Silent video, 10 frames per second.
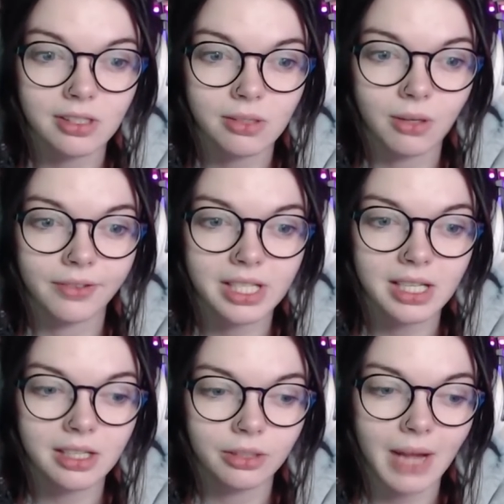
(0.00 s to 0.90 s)
So obviously,
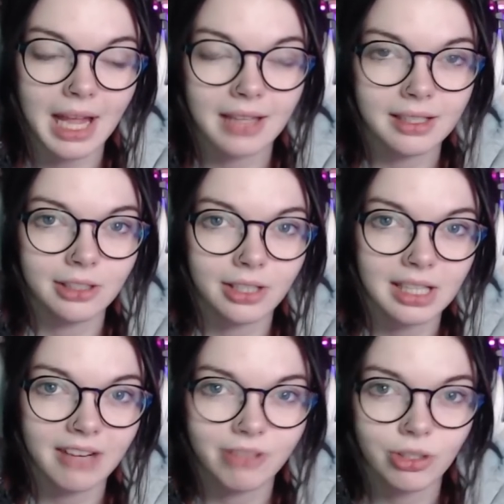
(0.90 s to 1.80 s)
you know, Ellie looking
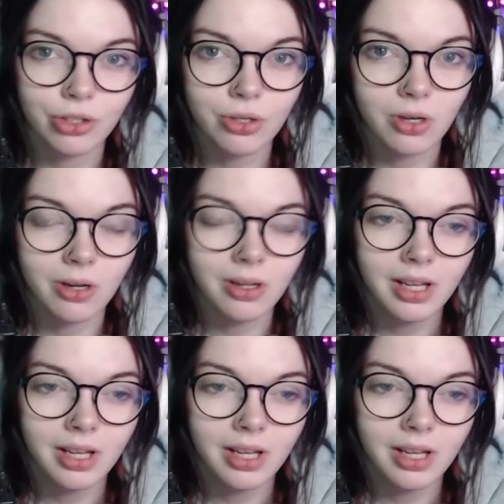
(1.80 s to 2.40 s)
after Joel,